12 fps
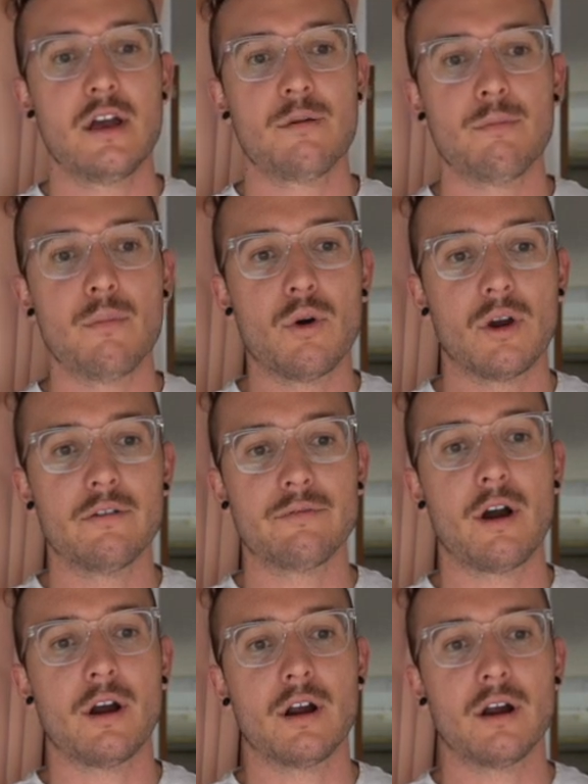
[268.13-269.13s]
more of
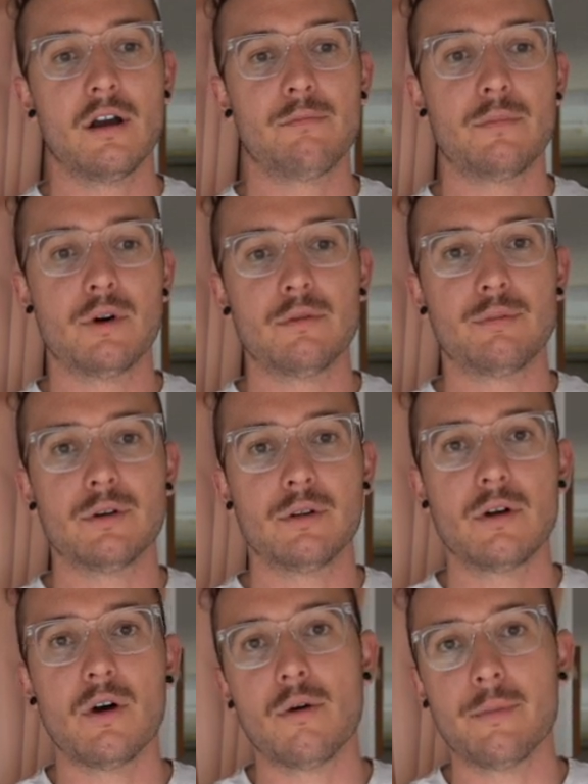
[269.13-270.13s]
our mobile
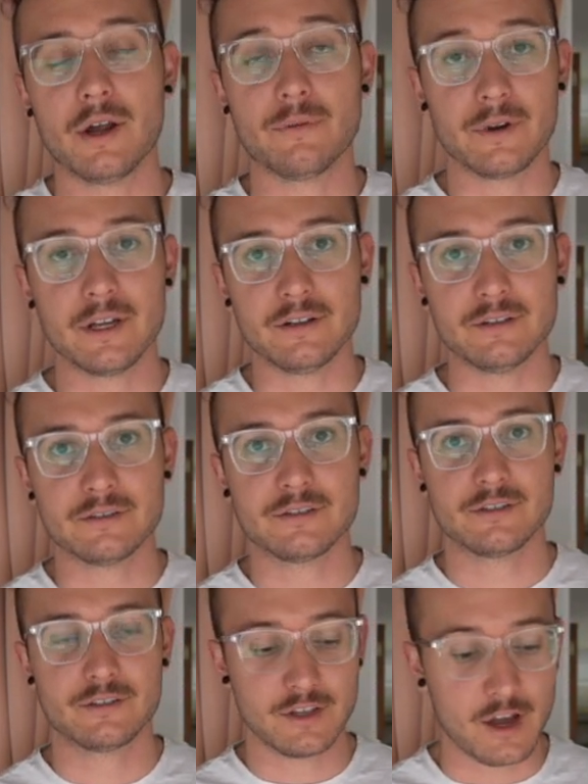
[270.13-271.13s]
home on wheels.
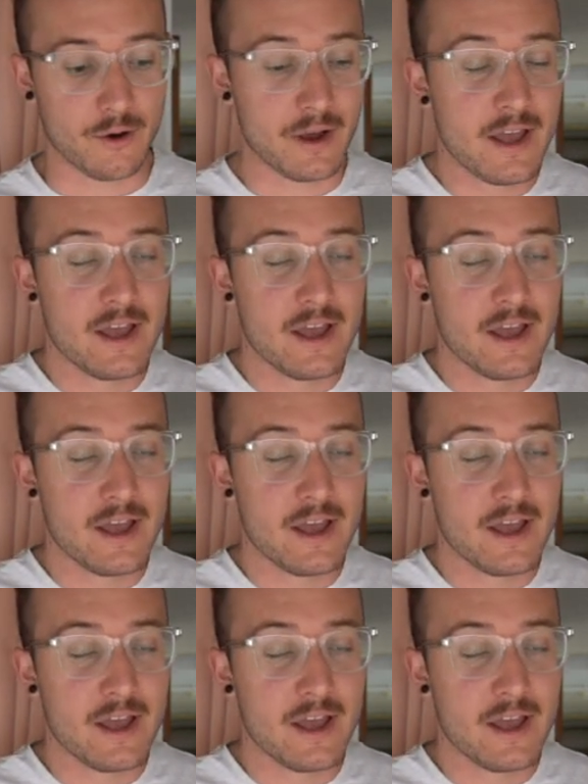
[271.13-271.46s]
So